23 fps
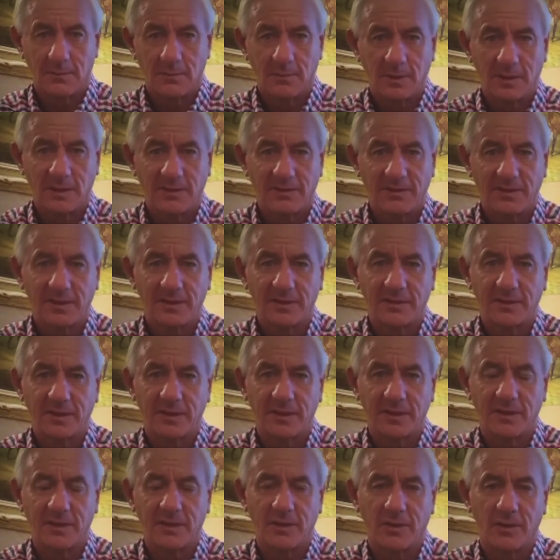I think
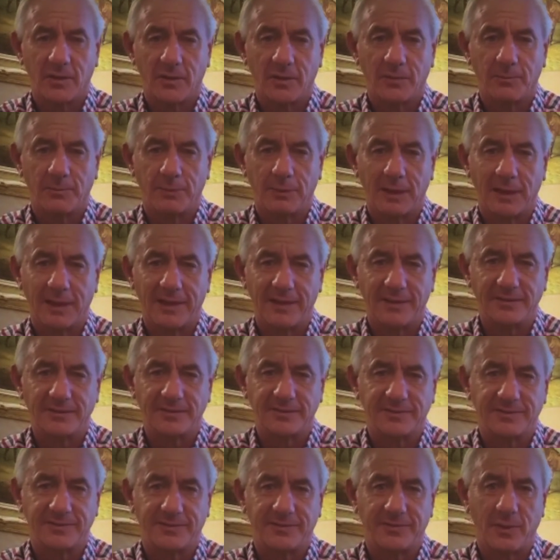all the players
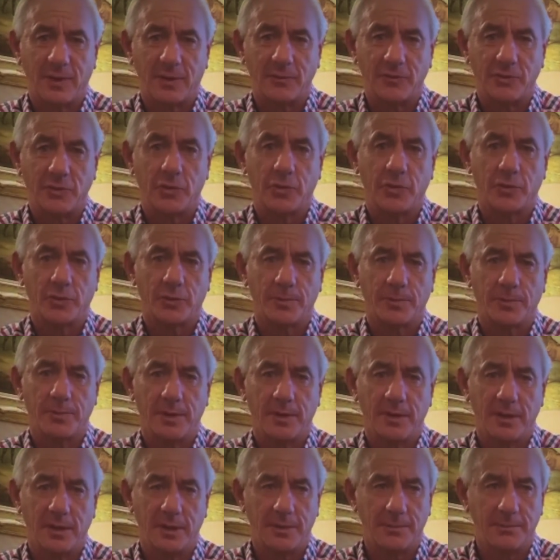throughout Europe
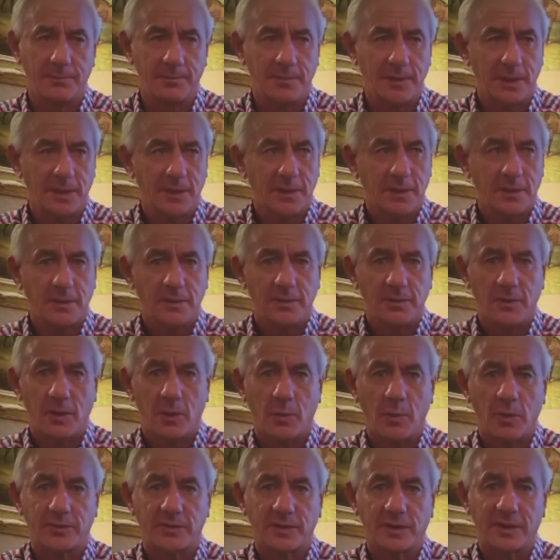know what
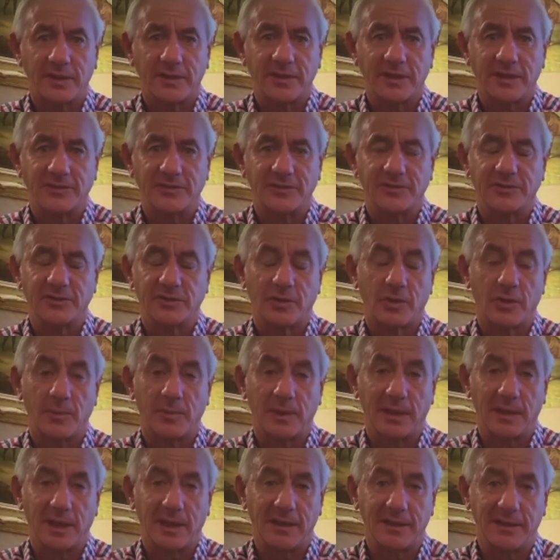the conditions are going to be
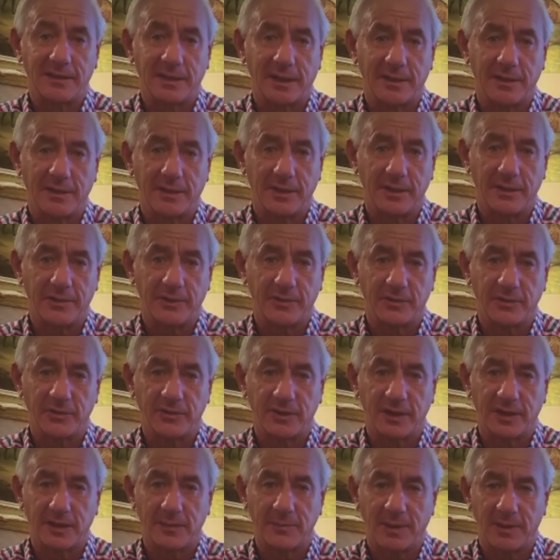like, and the good thing
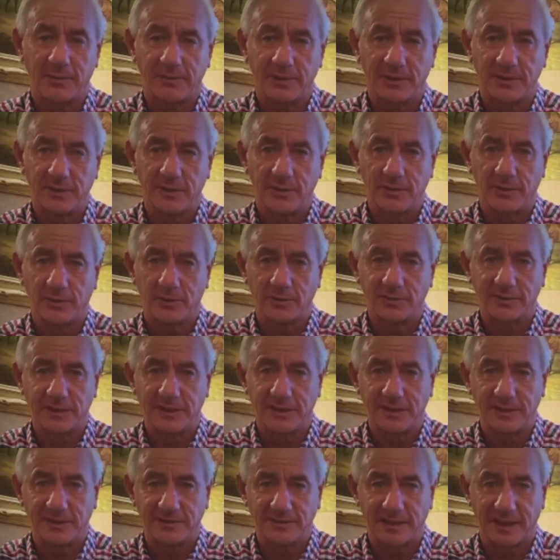about the Euros here
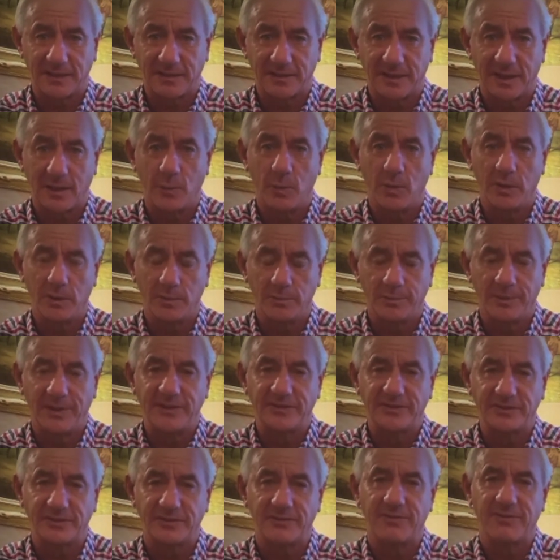is that there will be
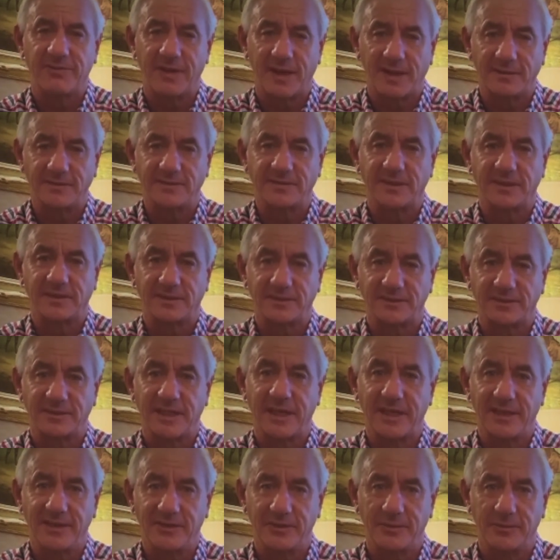some fans at the
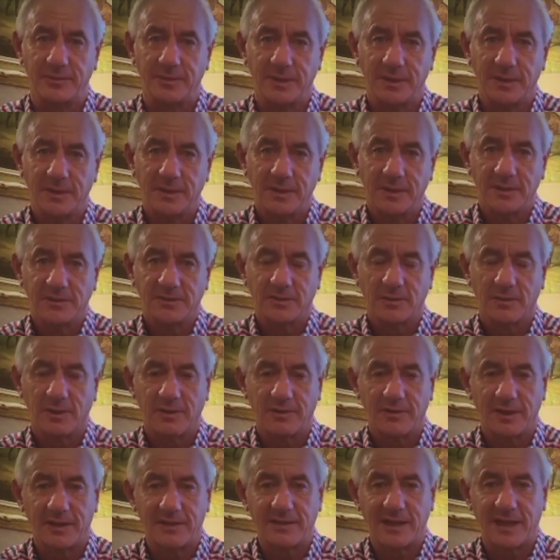stadium, so I
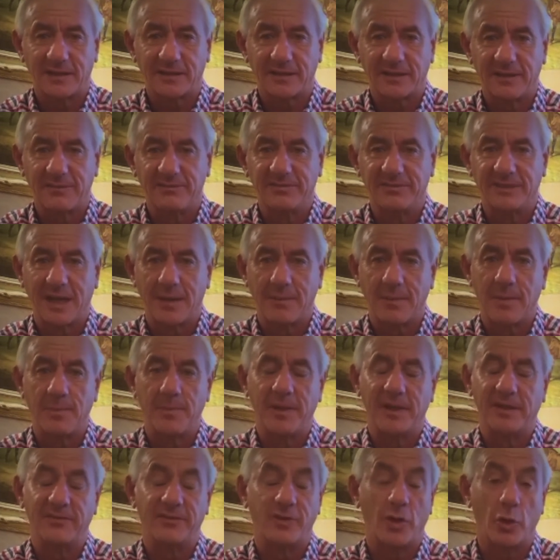think that gives them a bit
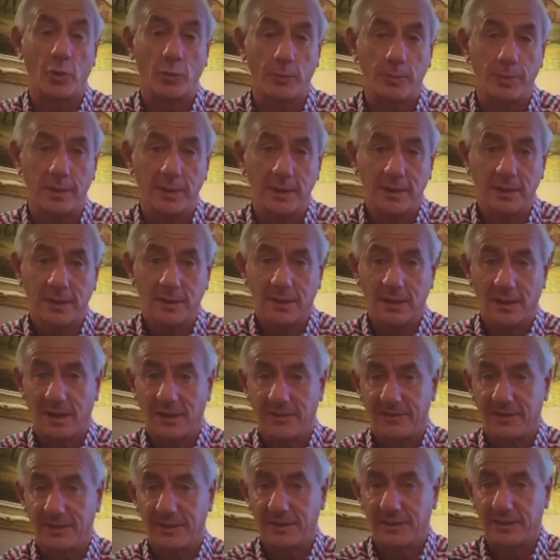of hope. I
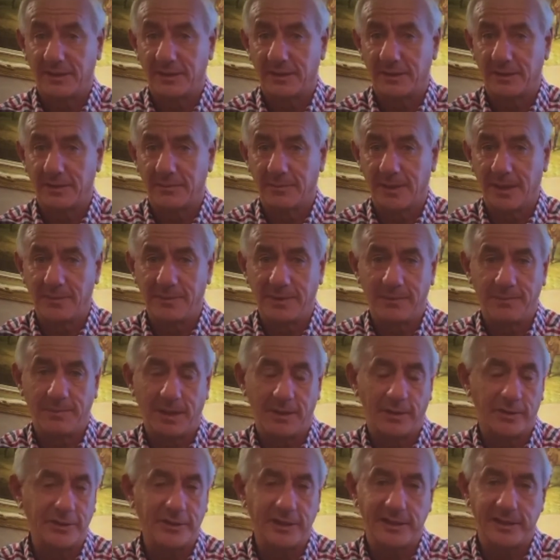think maybe about a
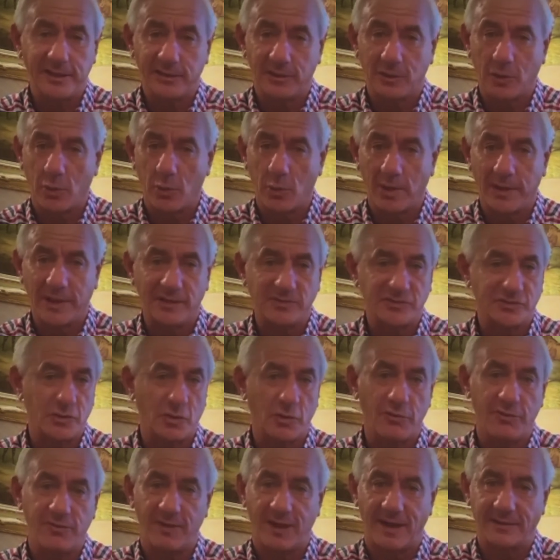year ago, when there's no
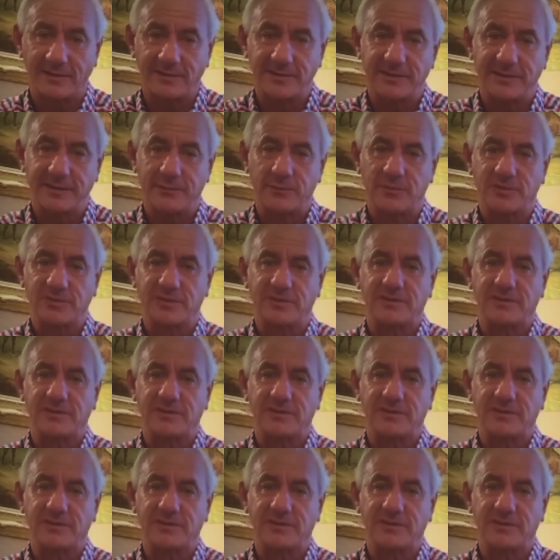fans, it was